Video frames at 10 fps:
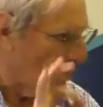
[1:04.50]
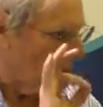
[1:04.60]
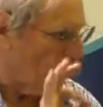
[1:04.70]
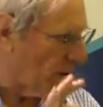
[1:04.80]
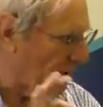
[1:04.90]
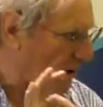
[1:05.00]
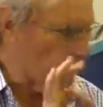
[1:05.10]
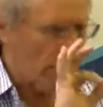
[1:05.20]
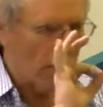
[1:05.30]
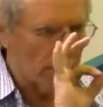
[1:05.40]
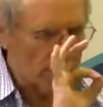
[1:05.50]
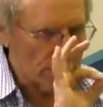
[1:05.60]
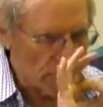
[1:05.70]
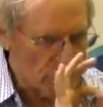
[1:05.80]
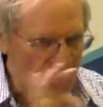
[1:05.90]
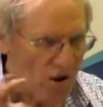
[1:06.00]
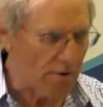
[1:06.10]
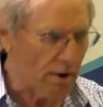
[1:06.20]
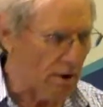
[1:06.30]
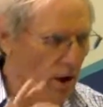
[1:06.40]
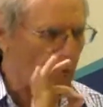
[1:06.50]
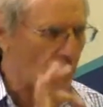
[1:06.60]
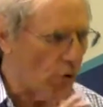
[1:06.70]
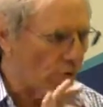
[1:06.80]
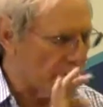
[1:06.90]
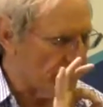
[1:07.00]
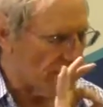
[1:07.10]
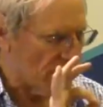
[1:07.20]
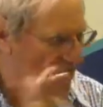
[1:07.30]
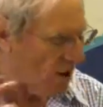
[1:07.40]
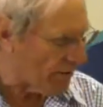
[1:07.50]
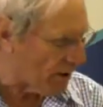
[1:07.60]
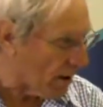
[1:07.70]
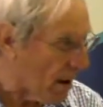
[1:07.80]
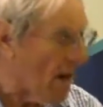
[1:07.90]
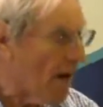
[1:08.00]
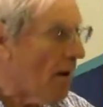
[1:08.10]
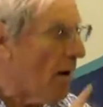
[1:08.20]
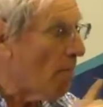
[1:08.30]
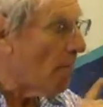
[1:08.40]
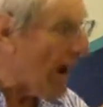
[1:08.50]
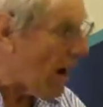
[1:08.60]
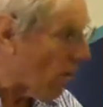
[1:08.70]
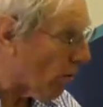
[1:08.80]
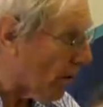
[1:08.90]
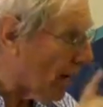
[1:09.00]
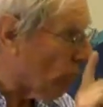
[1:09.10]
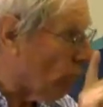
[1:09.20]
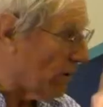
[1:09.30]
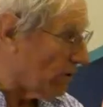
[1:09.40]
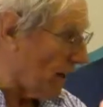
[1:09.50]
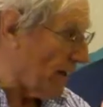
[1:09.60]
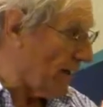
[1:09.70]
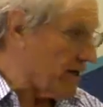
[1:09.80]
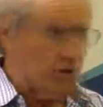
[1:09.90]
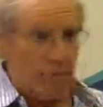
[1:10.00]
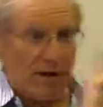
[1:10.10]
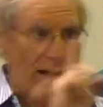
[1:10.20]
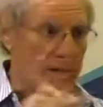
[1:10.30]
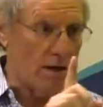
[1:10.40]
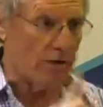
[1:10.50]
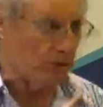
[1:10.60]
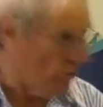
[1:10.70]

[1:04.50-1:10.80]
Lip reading: Political parties, nothing. Authority, nothing. Power had one citation, but it had nothing to do